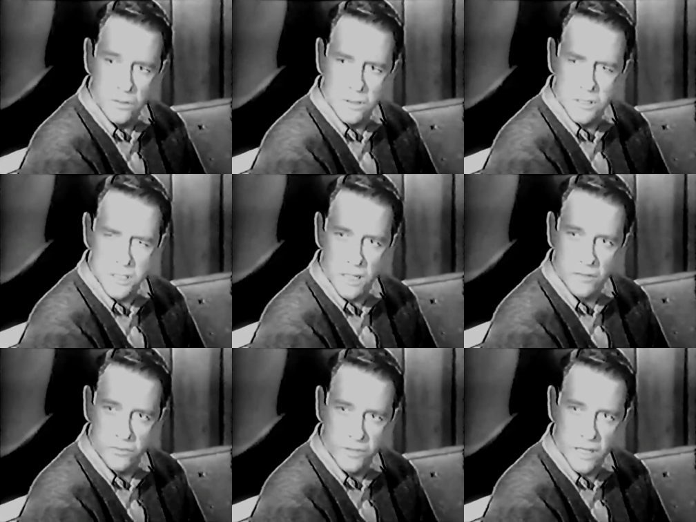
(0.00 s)
You didn't
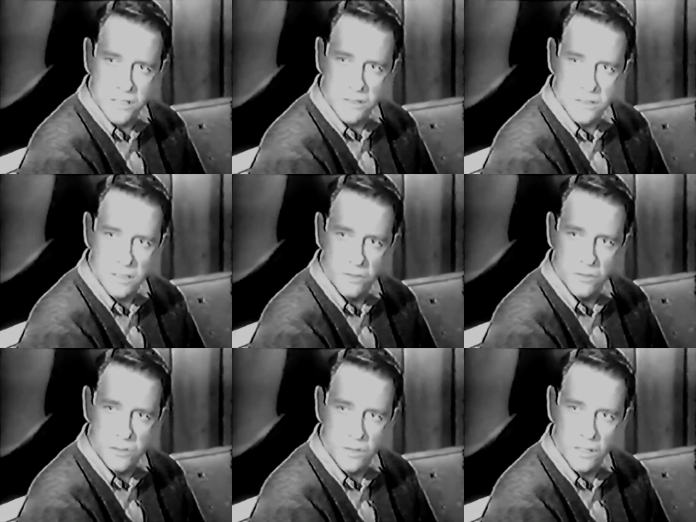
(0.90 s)
check Fancher to see if
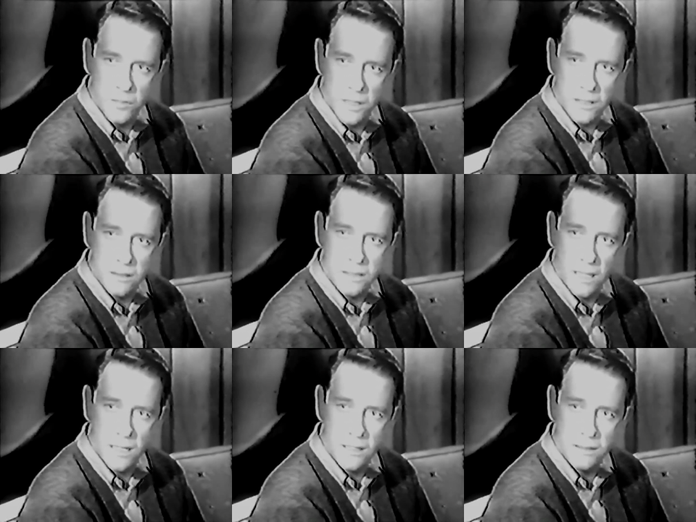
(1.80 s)
he was wearing a medical
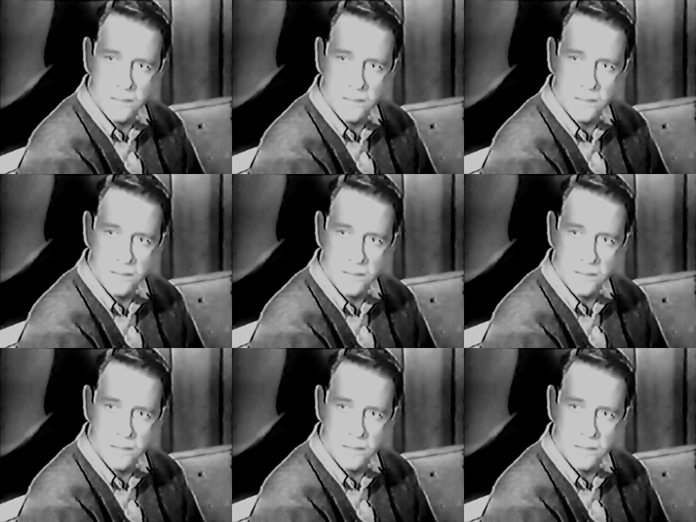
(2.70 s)
tag.